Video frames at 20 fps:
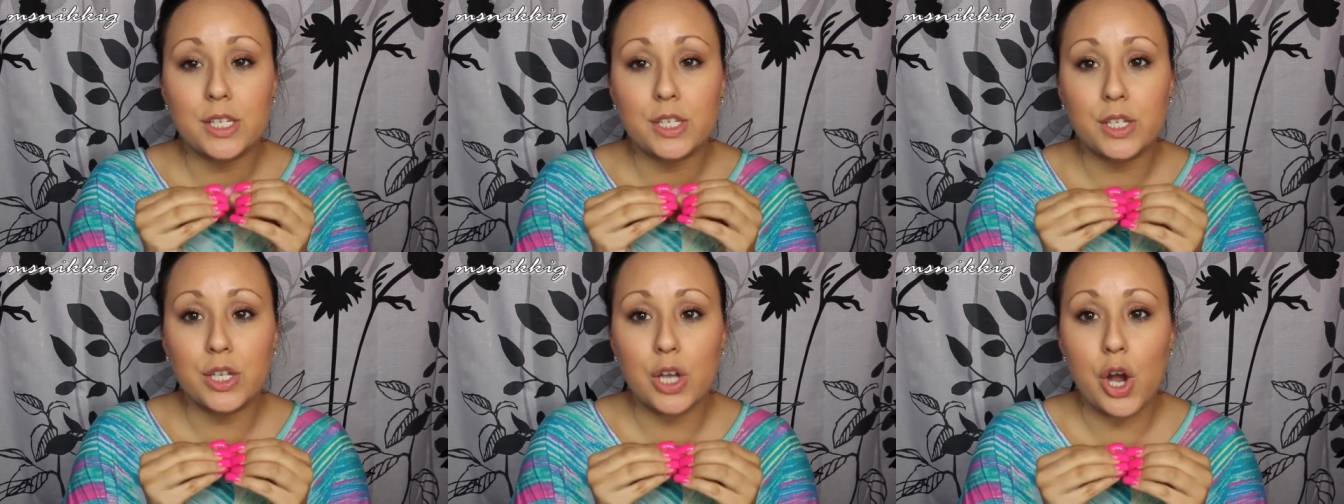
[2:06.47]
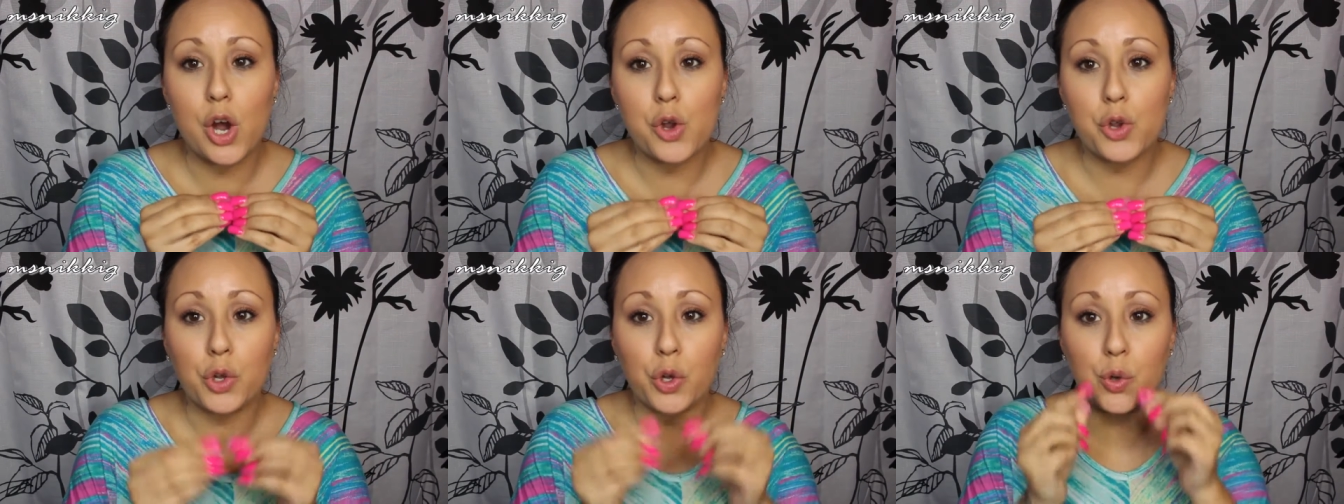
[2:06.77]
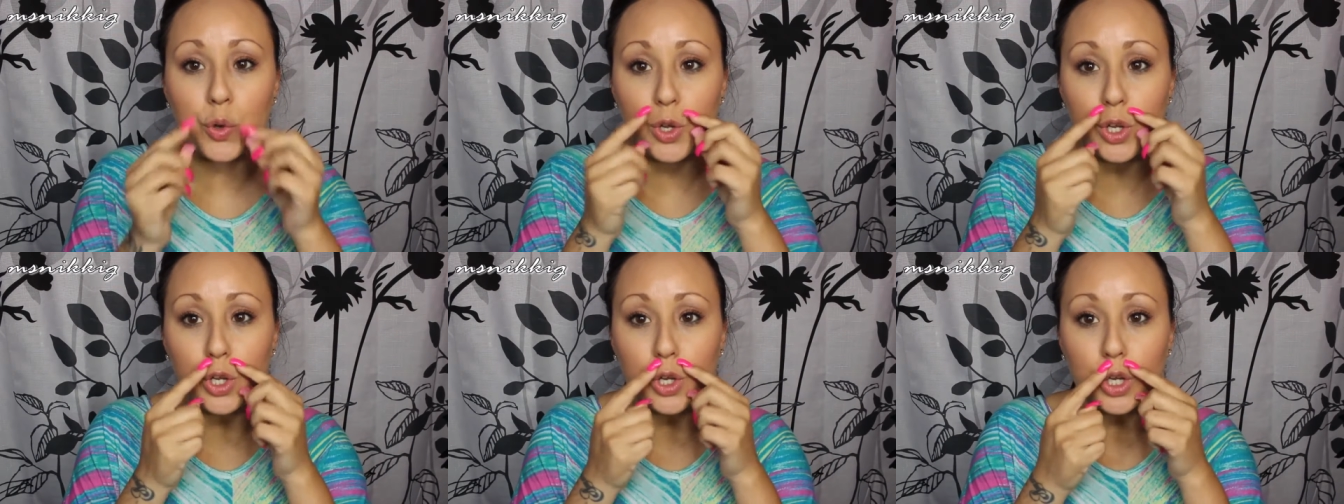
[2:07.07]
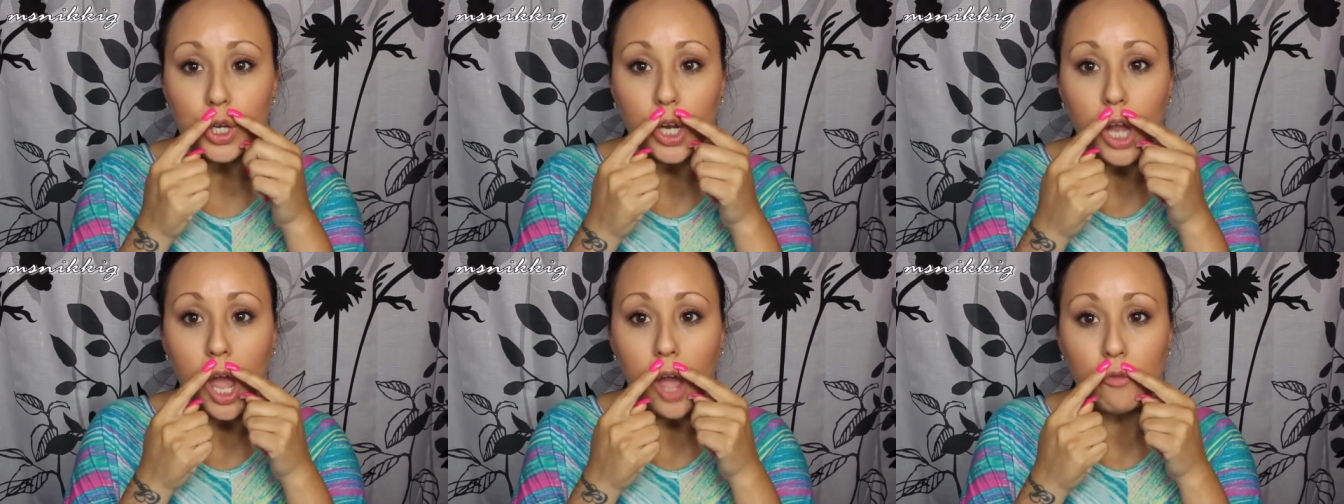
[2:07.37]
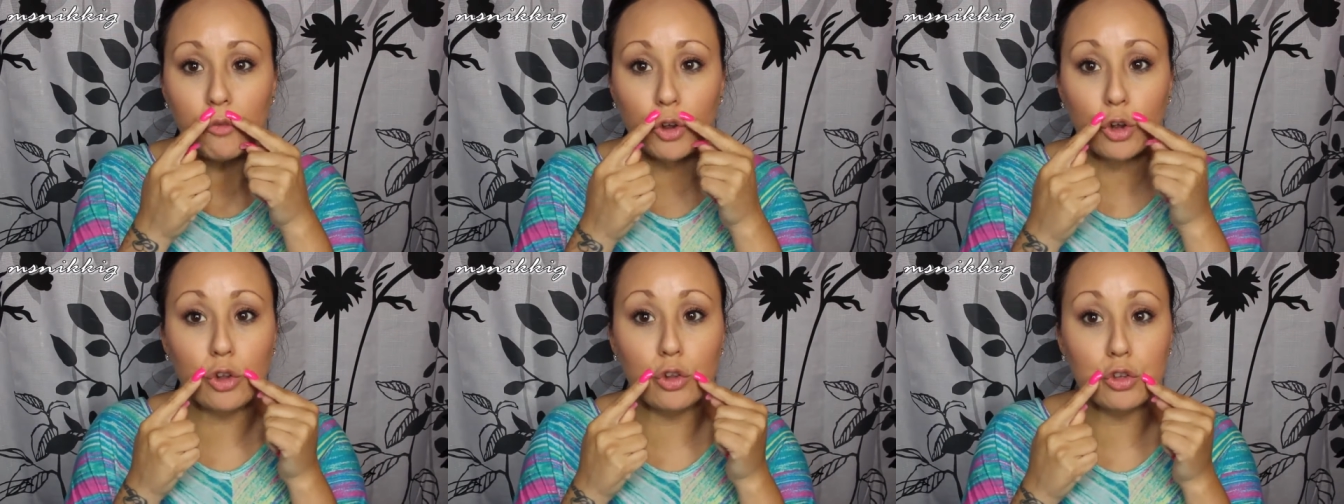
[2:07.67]
so you'll, you can
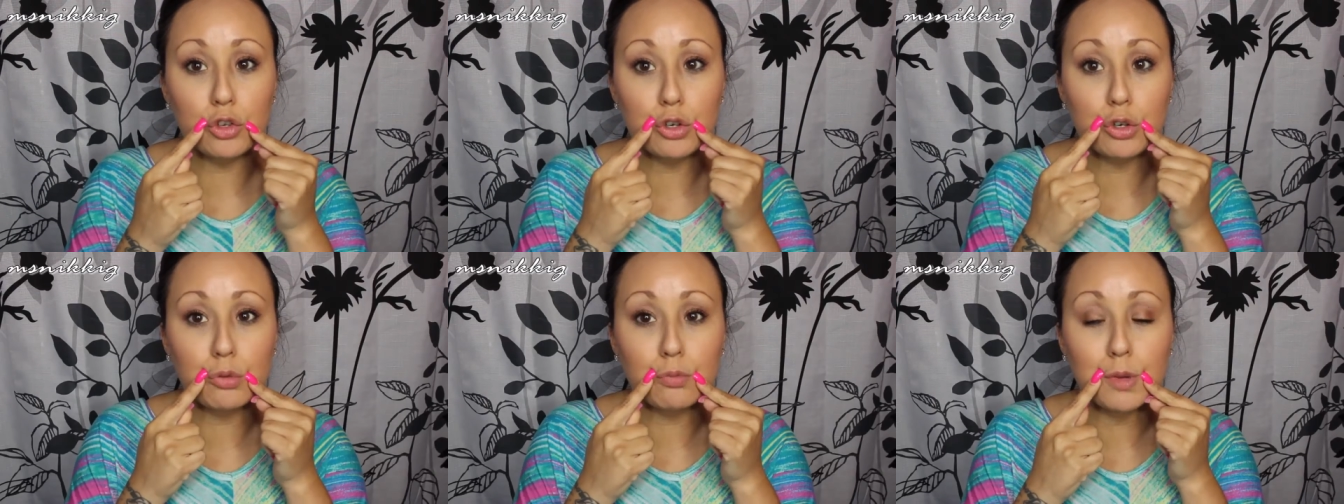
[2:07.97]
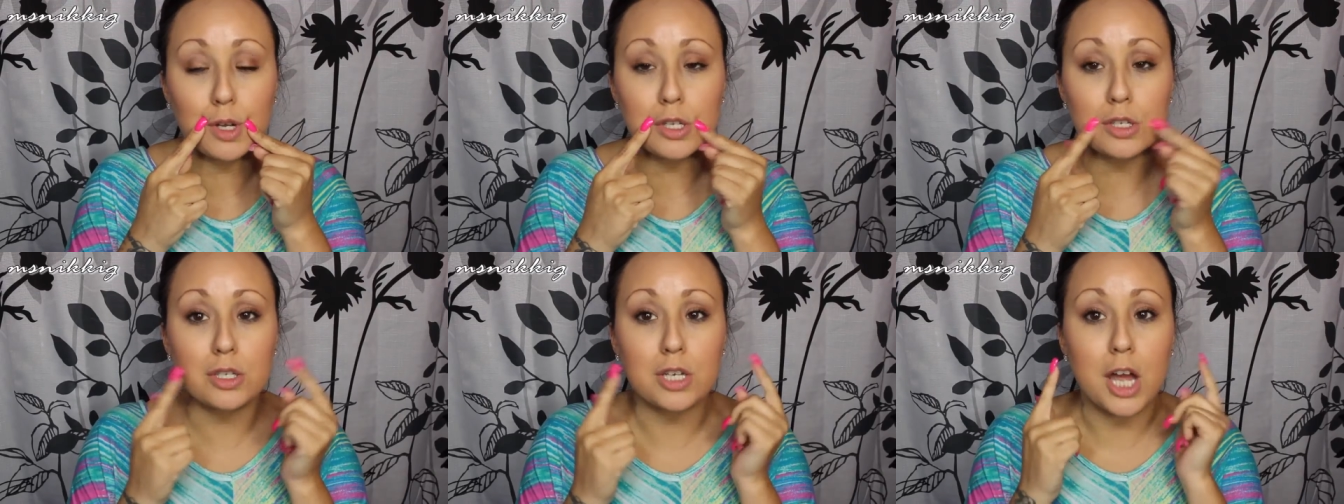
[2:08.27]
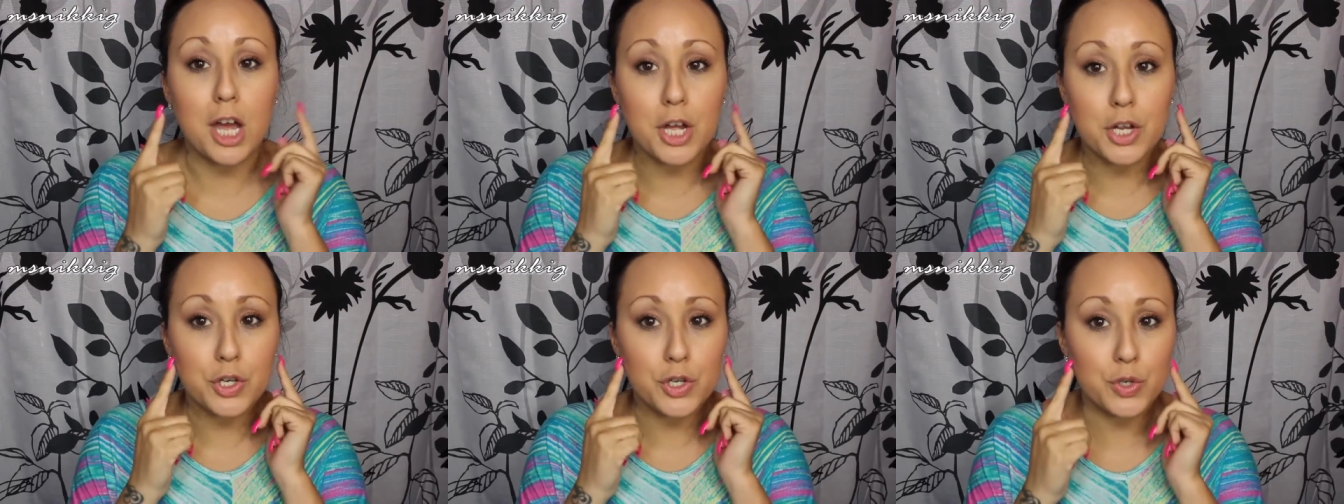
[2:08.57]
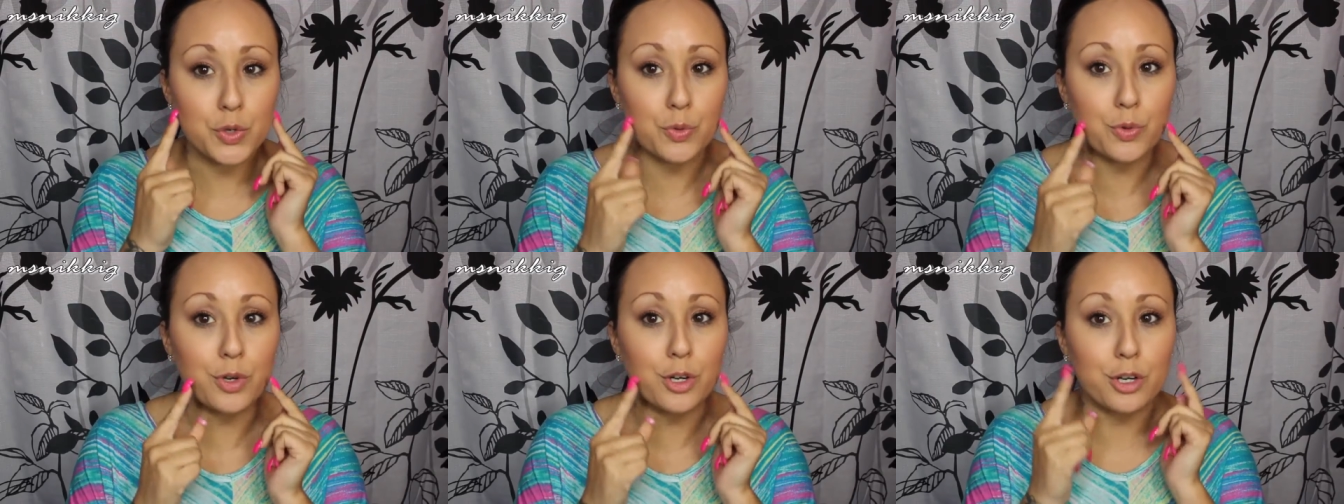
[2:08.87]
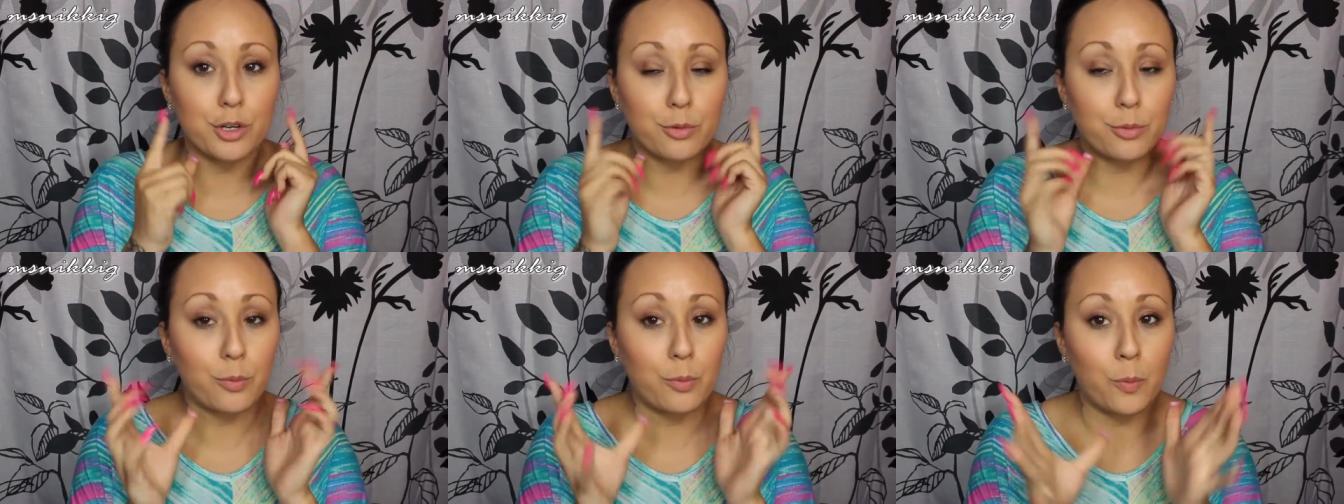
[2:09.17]
have a glitter mustache
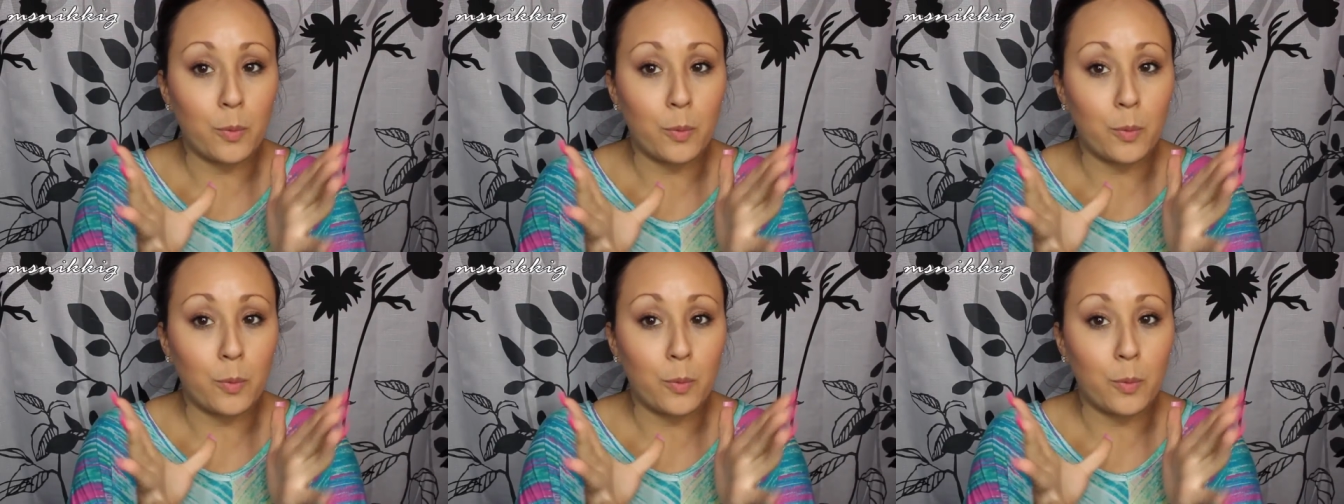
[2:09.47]
or